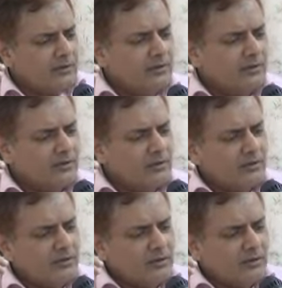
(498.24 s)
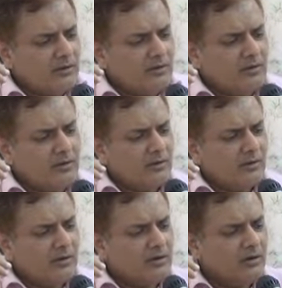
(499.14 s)

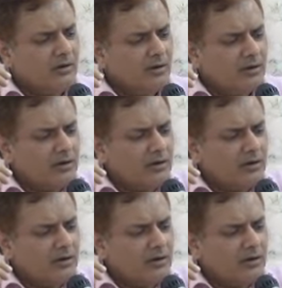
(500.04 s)
(no one is talking)